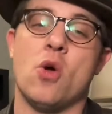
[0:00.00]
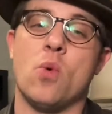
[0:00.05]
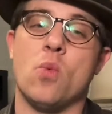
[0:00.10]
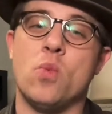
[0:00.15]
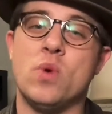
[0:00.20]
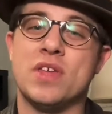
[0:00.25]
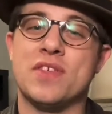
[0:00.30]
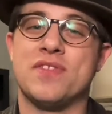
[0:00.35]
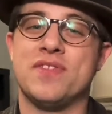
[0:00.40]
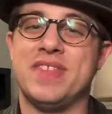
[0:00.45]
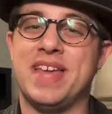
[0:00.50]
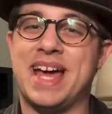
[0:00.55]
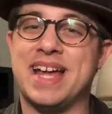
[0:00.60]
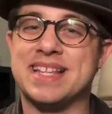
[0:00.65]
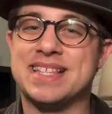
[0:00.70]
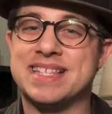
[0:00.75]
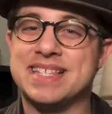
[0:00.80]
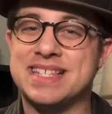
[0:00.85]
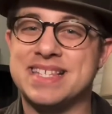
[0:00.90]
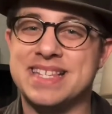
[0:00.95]
With
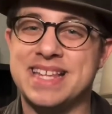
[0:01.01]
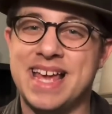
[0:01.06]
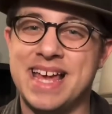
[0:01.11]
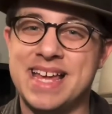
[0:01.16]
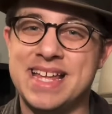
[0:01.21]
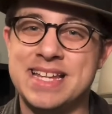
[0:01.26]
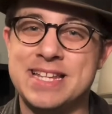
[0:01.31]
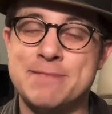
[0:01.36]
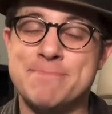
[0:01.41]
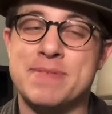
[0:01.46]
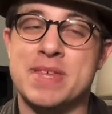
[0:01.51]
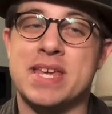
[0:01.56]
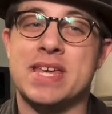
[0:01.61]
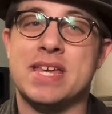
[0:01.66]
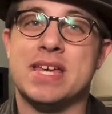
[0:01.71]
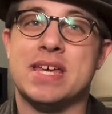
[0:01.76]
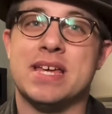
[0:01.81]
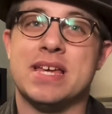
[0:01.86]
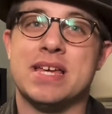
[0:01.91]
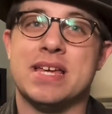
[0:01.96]
that said,
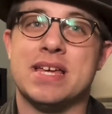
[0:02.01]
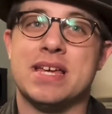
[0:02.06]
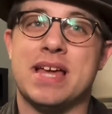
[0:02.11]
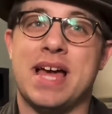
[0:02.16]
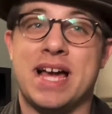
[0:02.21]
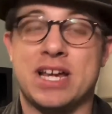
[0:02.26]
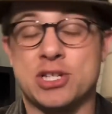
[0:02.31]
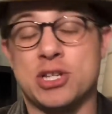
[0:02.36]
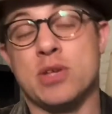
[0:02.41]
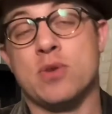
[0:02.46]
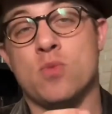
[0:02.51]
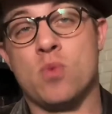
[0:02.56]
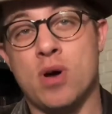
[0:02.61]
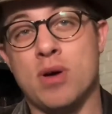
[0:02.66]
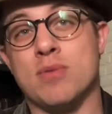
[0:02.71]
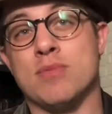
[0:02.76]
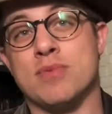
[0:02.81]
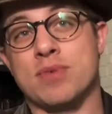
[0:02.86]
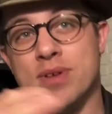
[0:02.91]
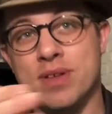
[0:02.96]
actually,
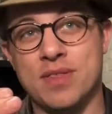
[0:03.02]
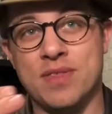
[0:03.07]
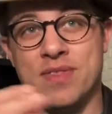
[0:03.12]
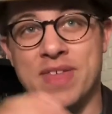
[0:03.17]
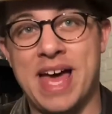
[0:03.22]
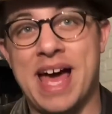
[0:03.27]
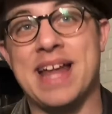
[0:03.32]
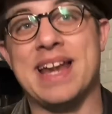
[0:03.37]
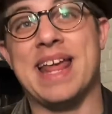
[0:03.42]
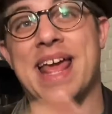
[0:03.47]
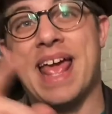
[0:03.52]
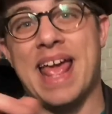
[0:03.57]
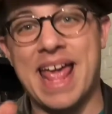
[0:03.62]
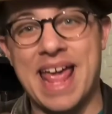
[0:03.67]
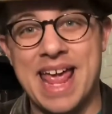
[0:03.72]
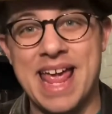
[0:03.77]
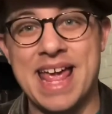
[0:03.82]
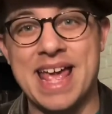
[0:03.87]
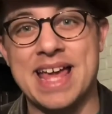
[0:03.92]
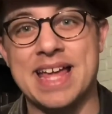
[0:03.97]
well, that
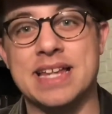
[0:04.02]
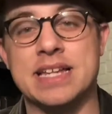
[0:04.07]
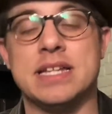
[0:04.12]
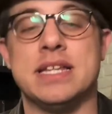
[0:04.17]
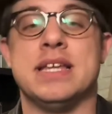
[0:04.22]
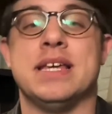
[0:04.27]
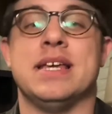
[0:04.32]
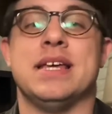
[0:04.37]
and